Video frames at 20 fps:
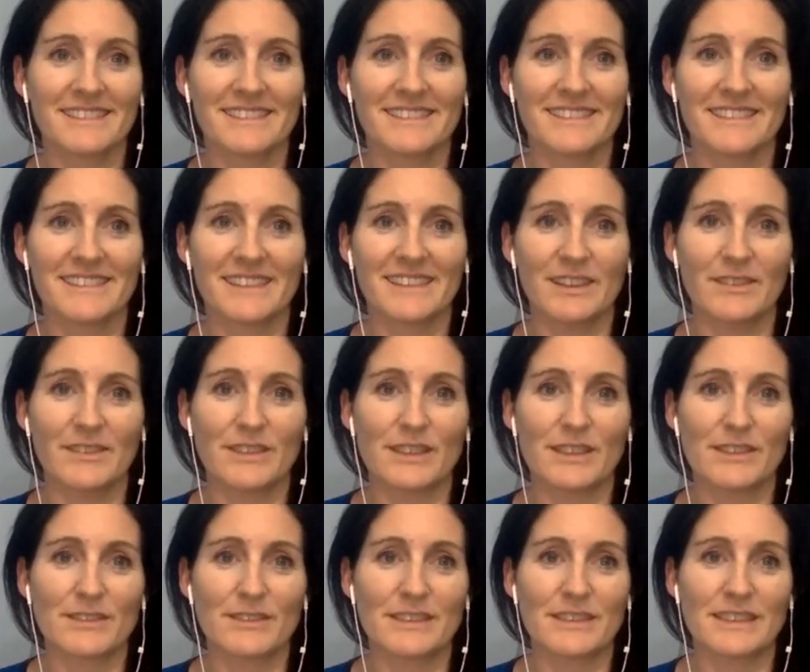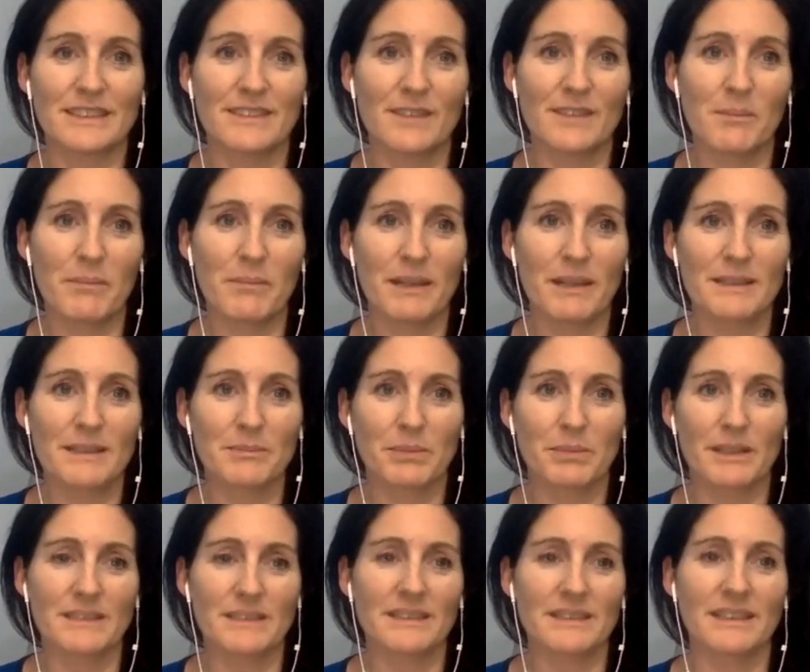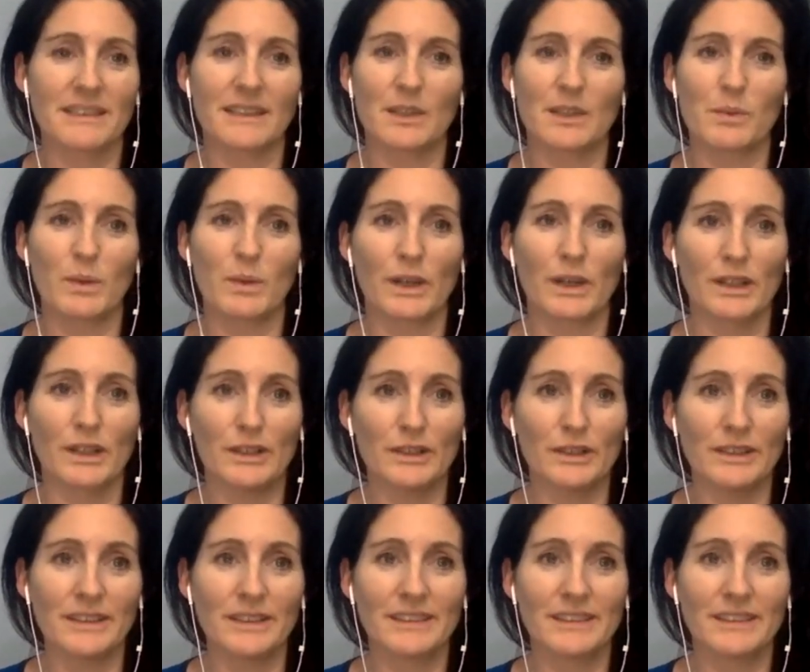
and you've just received the best present in the world.